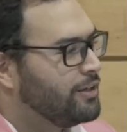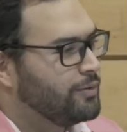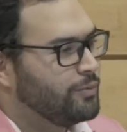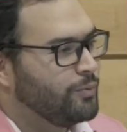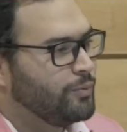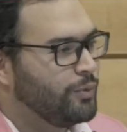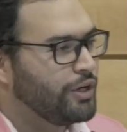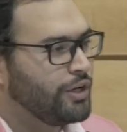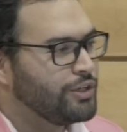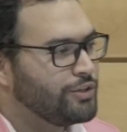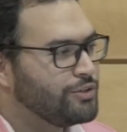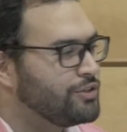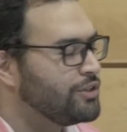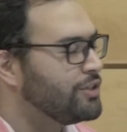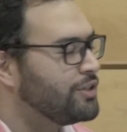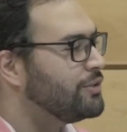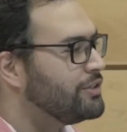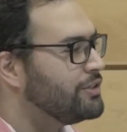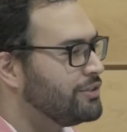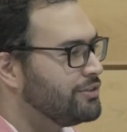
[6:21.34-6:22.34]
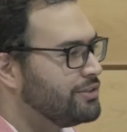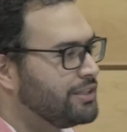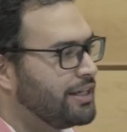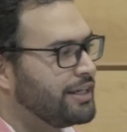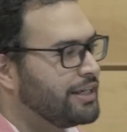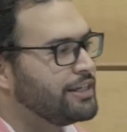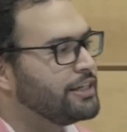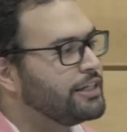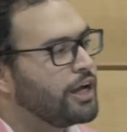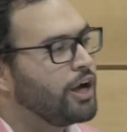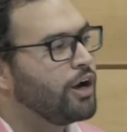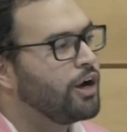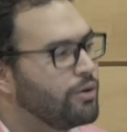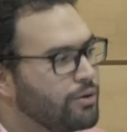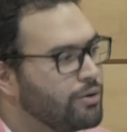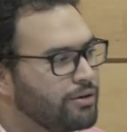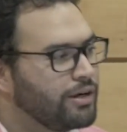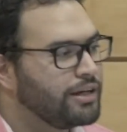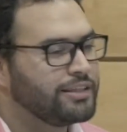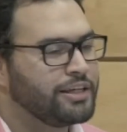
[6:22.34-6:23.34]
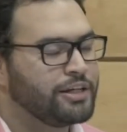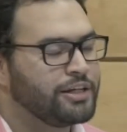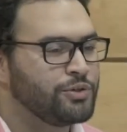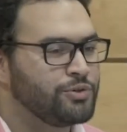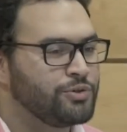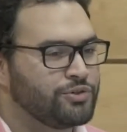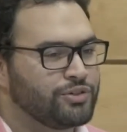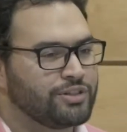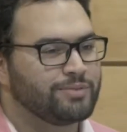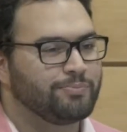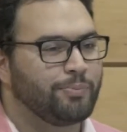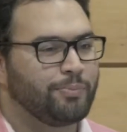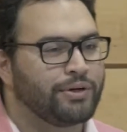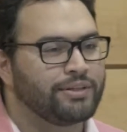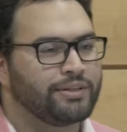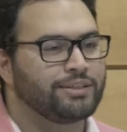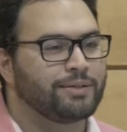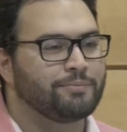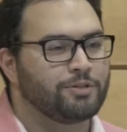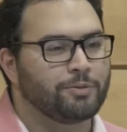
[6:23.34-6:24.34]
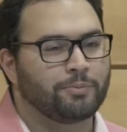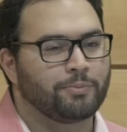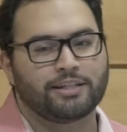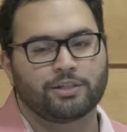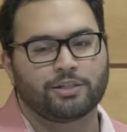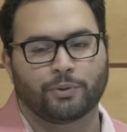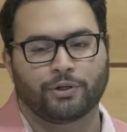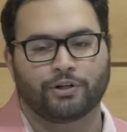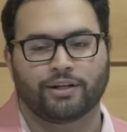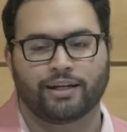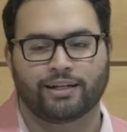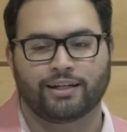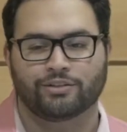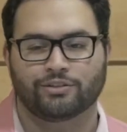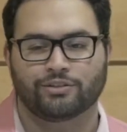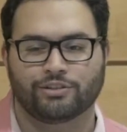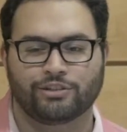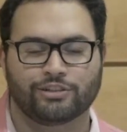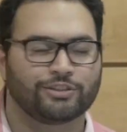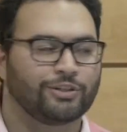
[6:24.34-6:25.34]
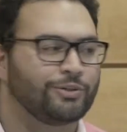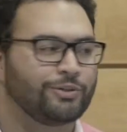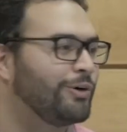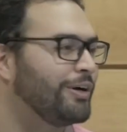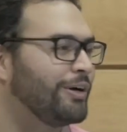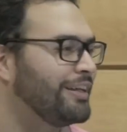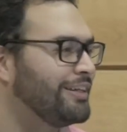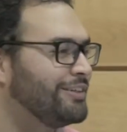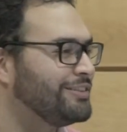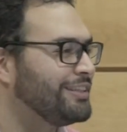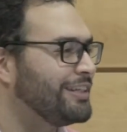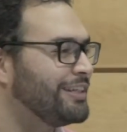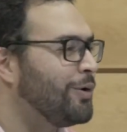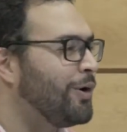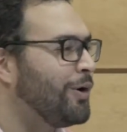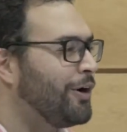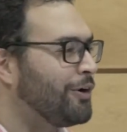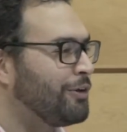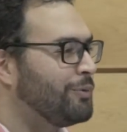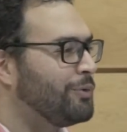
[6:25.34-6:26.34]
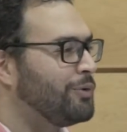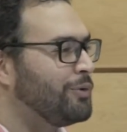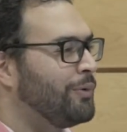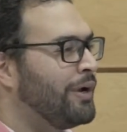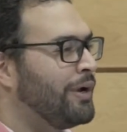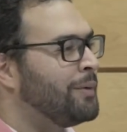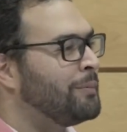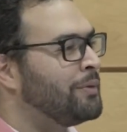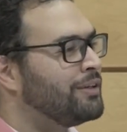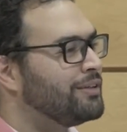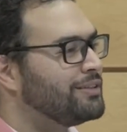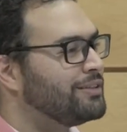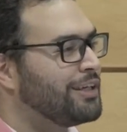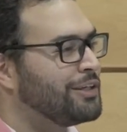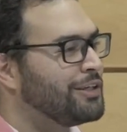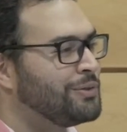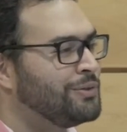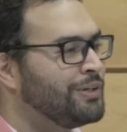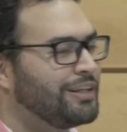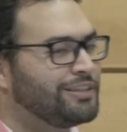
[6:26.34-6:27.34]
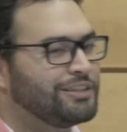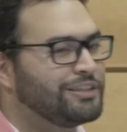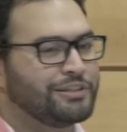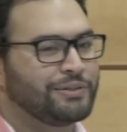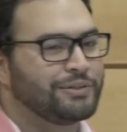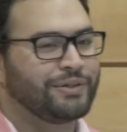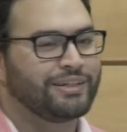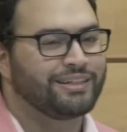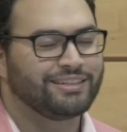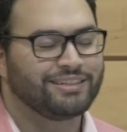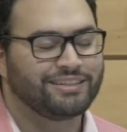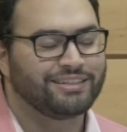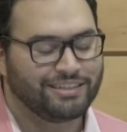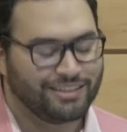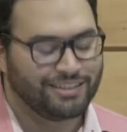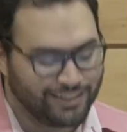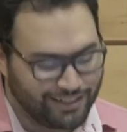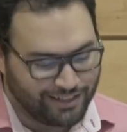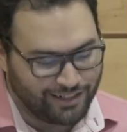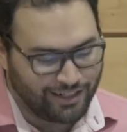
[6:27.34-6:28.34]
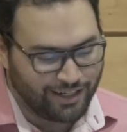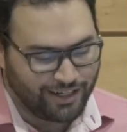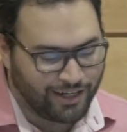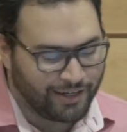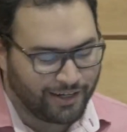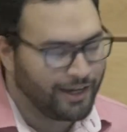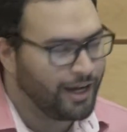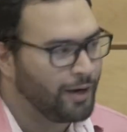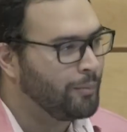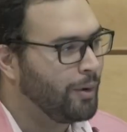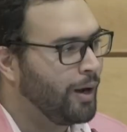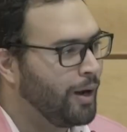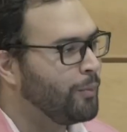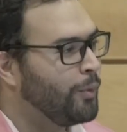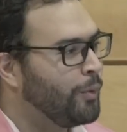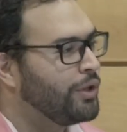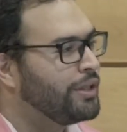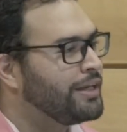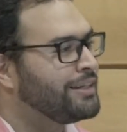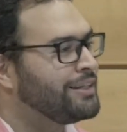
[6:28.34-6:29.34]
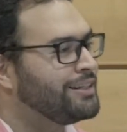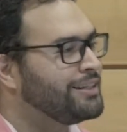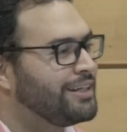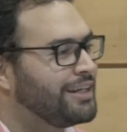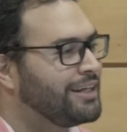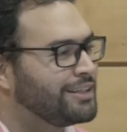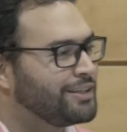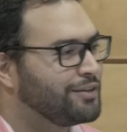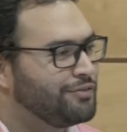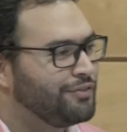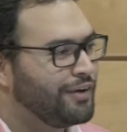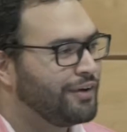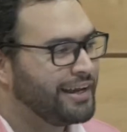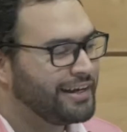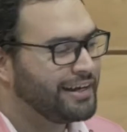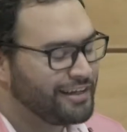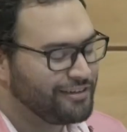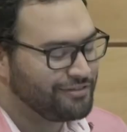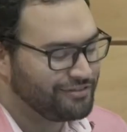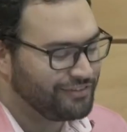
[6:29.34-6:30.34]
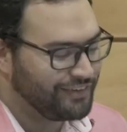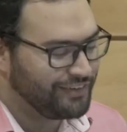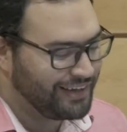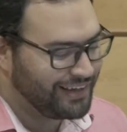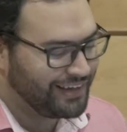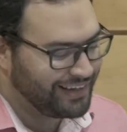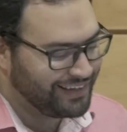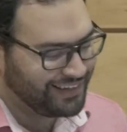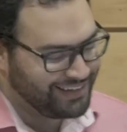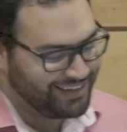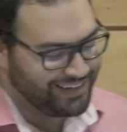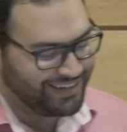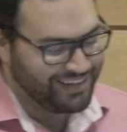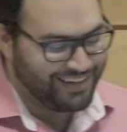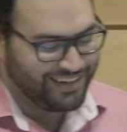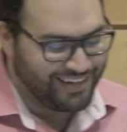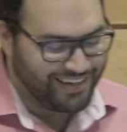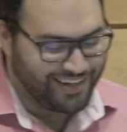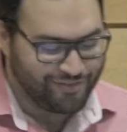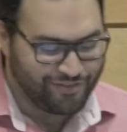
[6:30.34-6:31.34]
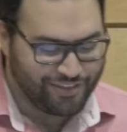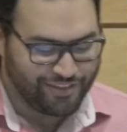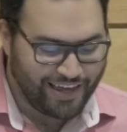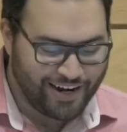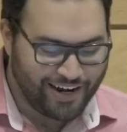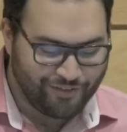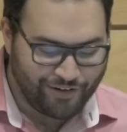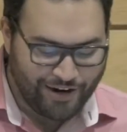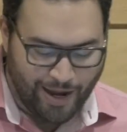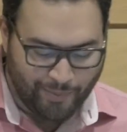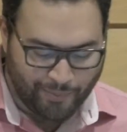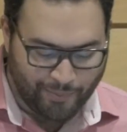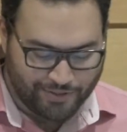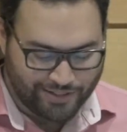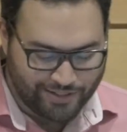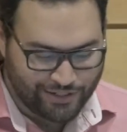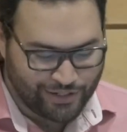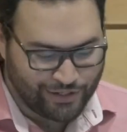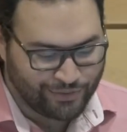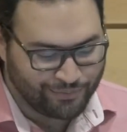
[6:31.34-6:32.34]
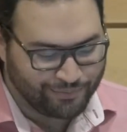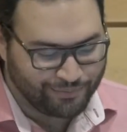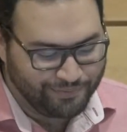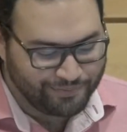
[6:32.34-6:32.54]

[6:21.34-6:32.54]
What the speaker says: what you do is you say no, and then you just point them to my Twitter handle, and you say, go argue with Rami. He'll tell you not to do it. I'm willing to take the fight if that ever happens to you.